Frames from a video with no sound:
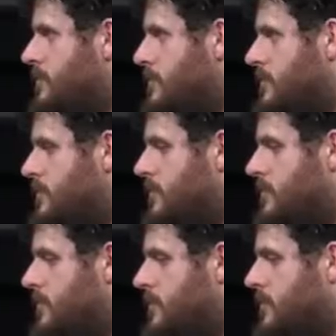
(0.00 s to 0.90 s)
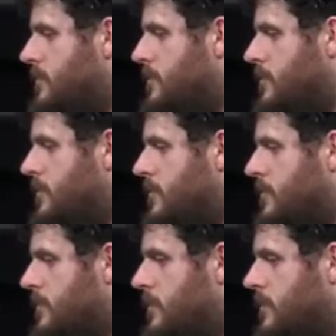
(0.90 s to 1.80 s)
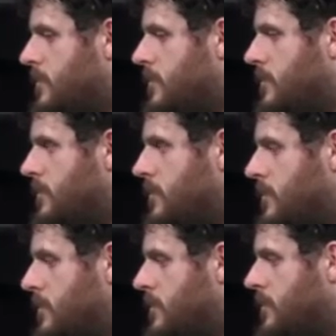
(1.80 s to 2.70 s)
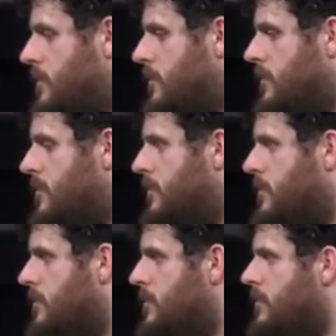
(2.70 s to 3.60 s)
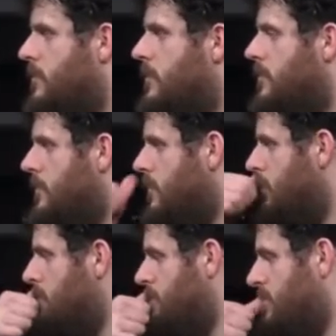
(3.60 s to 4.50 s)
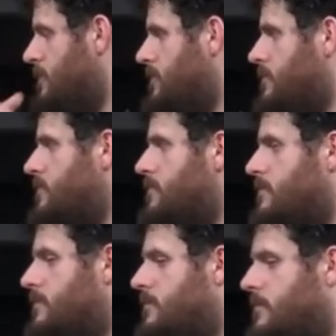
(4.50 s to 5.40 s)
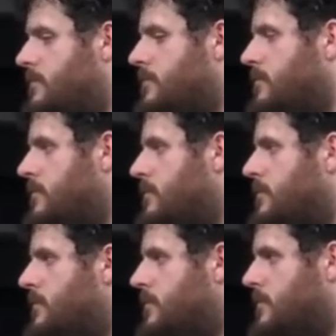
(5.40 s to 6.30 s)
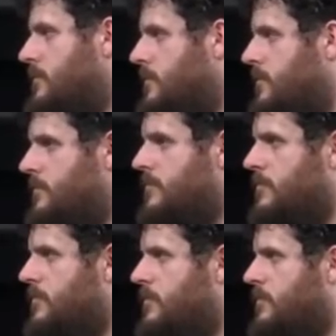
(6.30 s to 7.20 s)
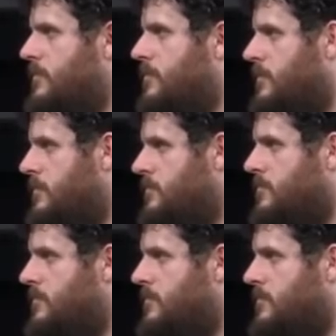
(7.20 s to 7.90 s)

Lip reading: The person shown says nothing.